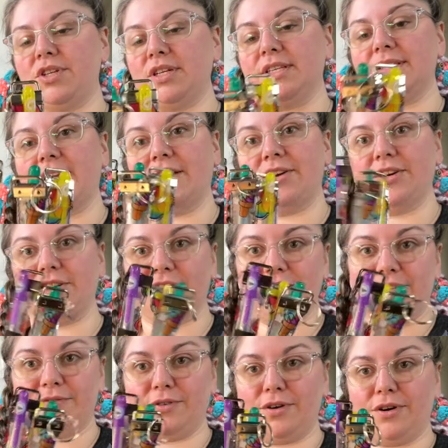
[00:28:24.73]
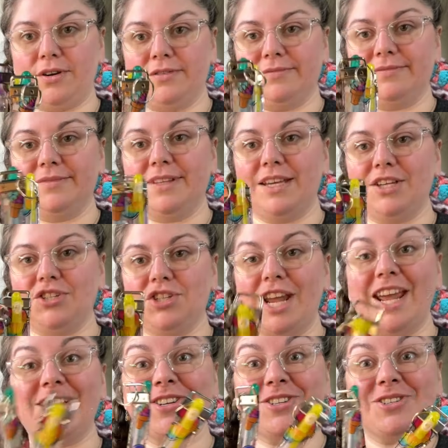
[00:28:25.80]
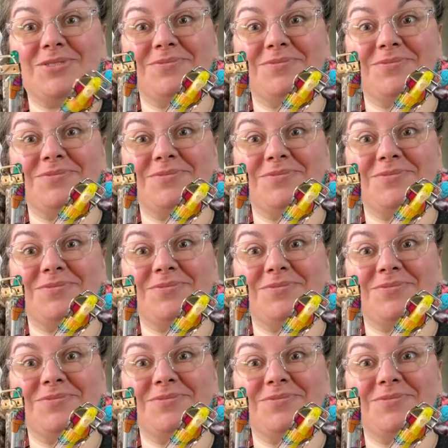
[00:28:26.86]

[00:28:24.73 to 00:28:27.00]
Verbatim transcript: extenders for the exchange.